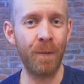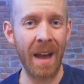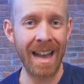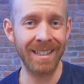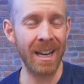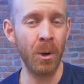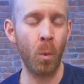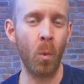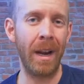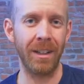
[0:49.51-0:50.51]
fat
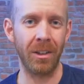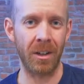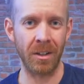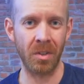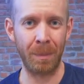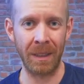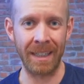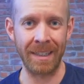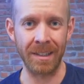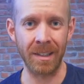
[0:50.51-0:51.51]
and weight loss
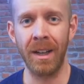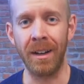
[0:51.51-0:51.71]
plays.